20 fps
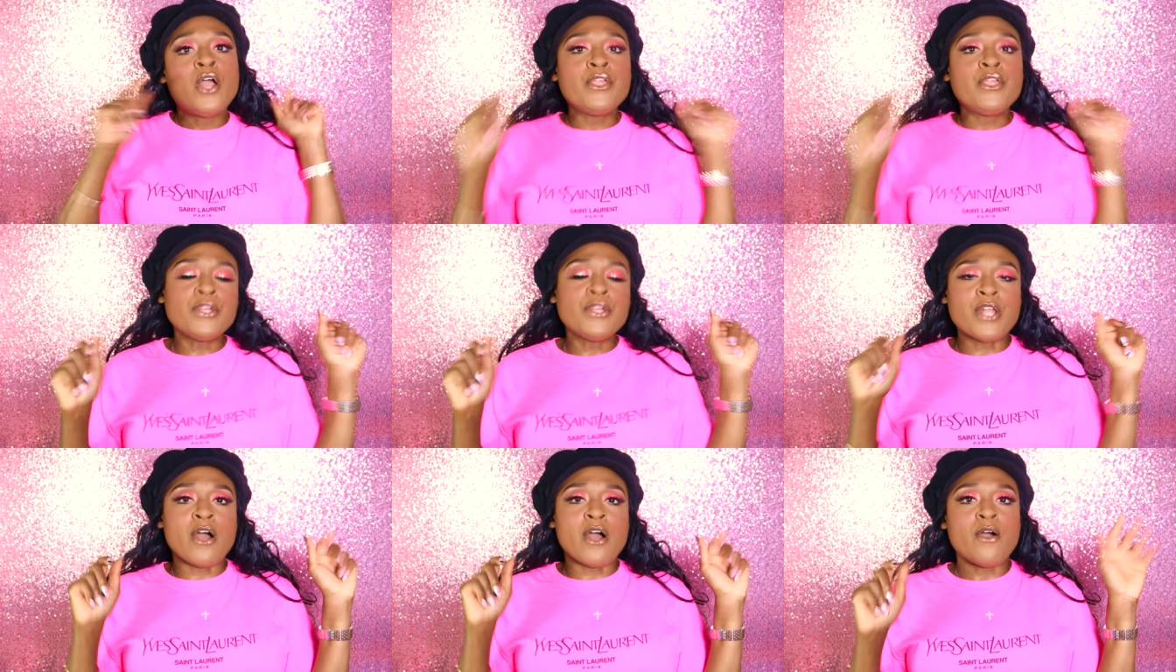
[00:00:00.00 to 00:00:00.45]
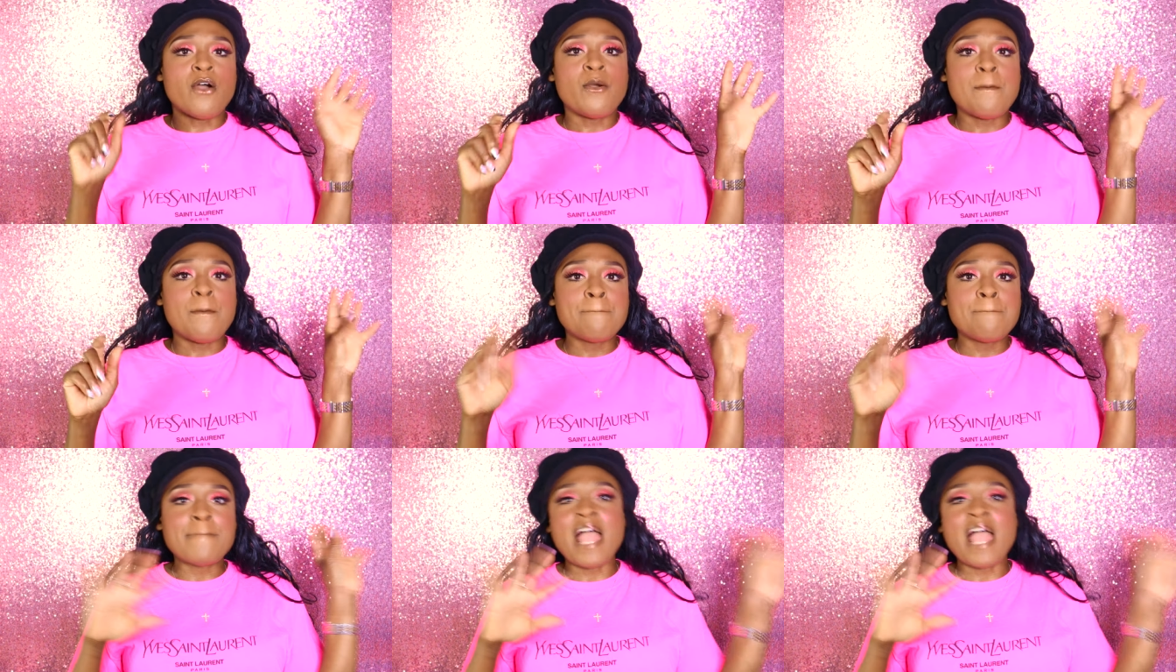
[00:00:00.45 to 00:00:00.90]
you
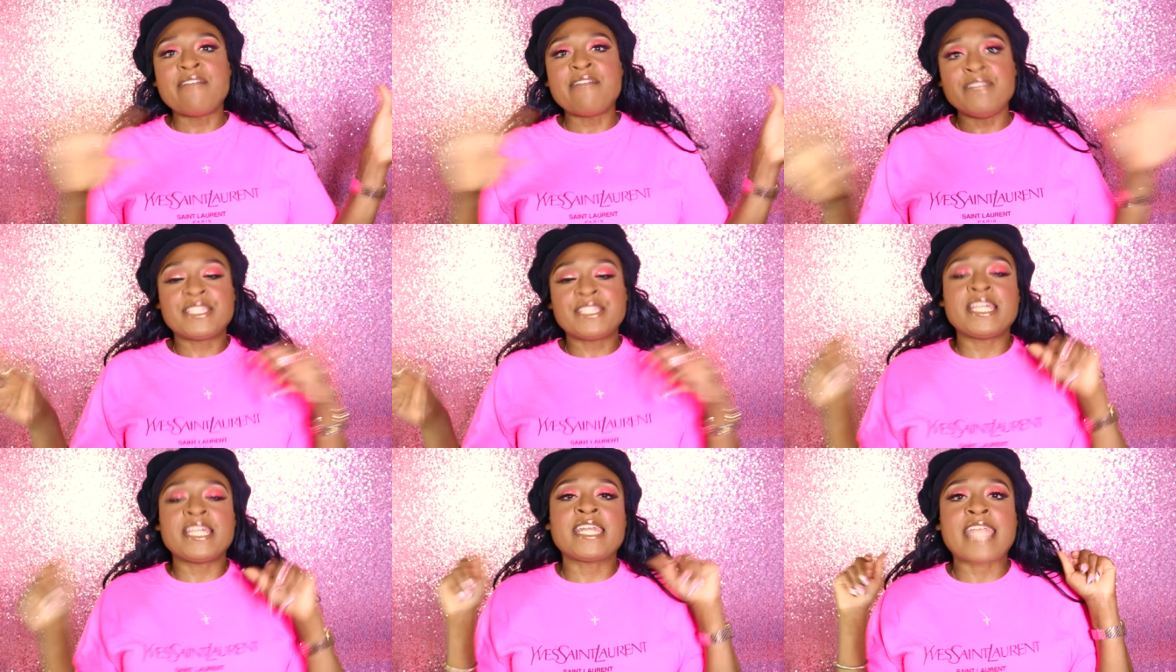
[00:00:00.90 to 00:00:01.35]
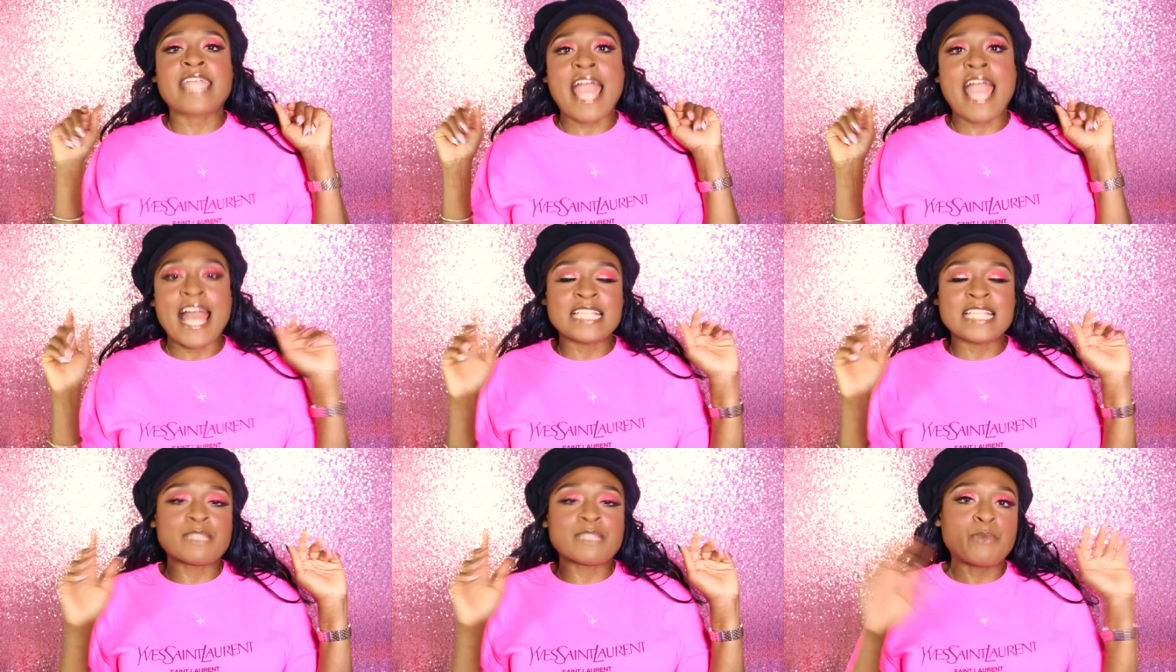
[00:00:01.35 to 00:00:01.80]
know, everything
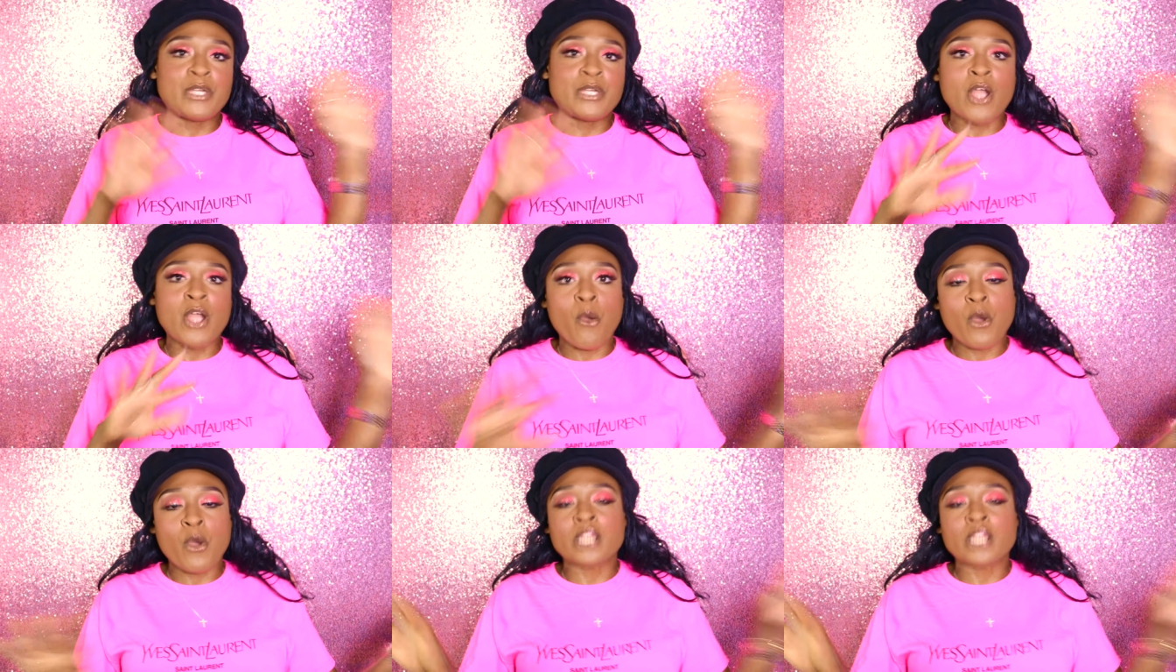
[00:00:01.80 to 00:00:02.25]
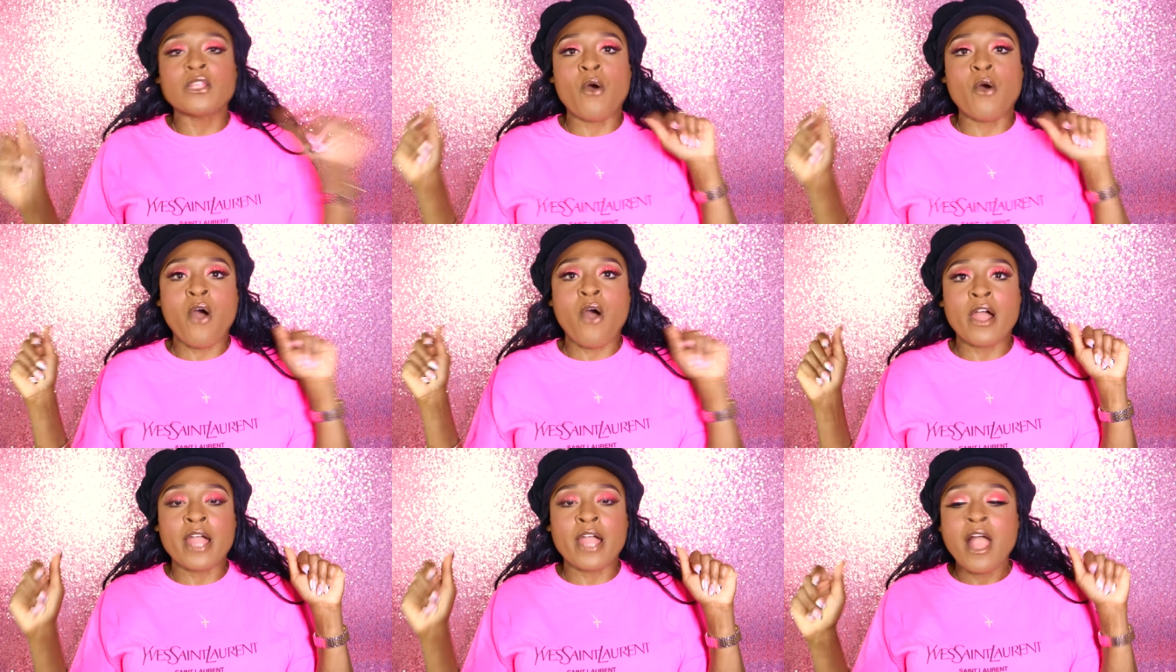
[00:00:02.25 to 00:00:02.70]
as we go
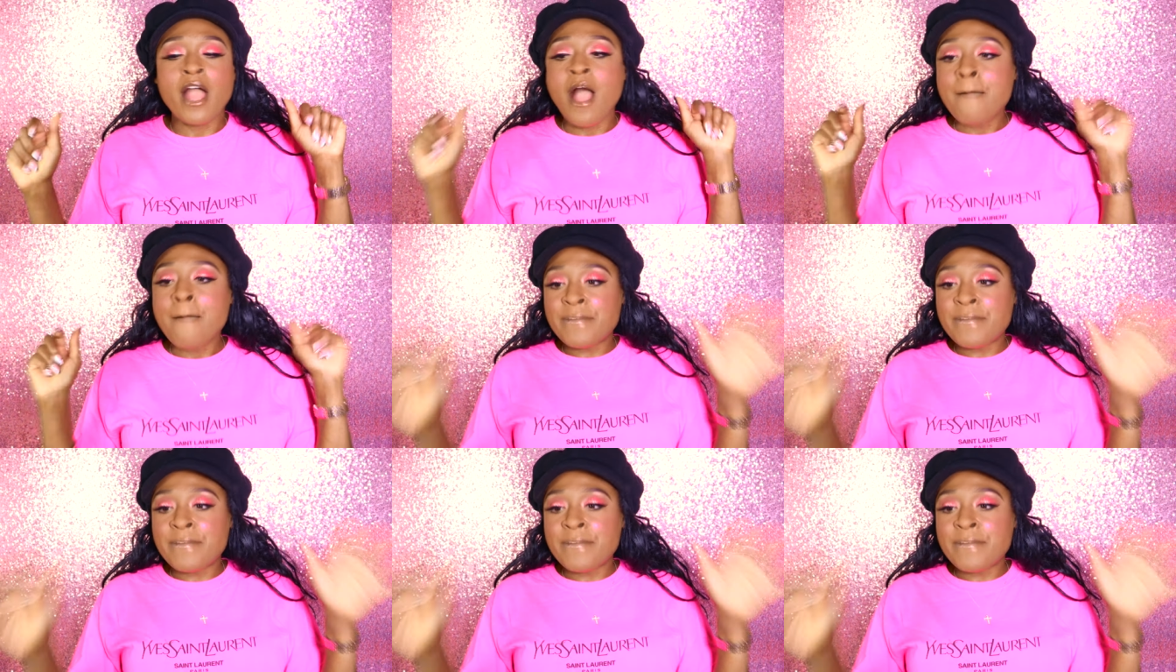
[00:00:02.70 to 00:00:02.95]
along.